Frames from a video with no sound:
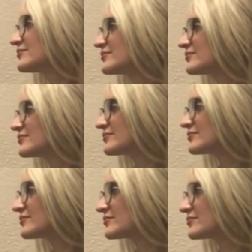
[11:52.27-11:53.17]

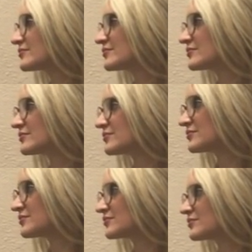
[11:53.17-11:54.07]

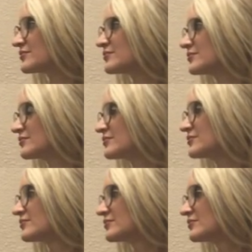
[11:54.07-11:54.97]

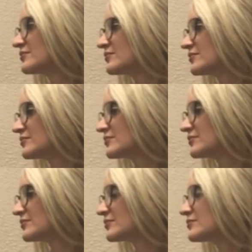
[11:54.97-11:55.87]

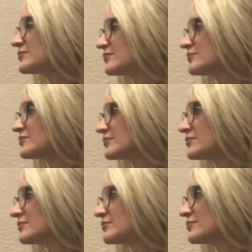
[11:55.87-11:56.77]

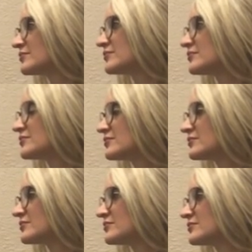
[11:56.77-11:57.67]

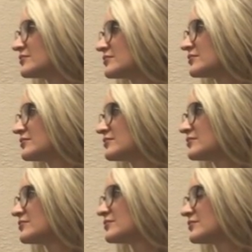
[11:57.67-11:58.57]

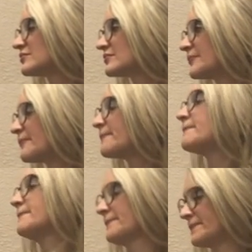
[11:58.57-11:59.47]

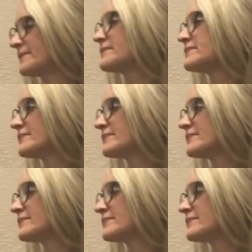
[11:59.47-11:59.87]
The person shown says nothing.